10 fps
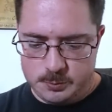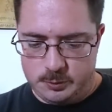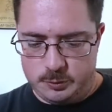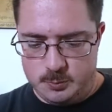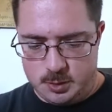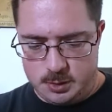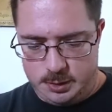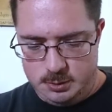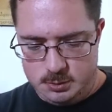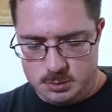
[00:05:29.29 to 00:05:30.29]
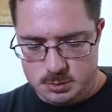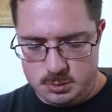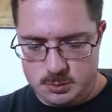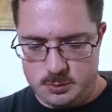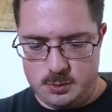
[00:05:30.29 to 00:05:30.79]
Let's go for something
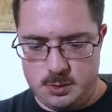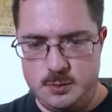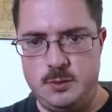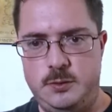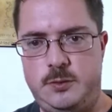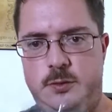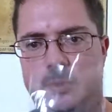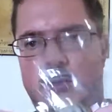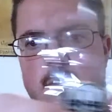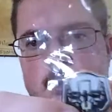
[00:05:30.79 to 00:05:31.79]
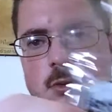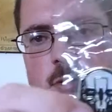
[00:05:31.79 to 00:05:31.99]
small here. So this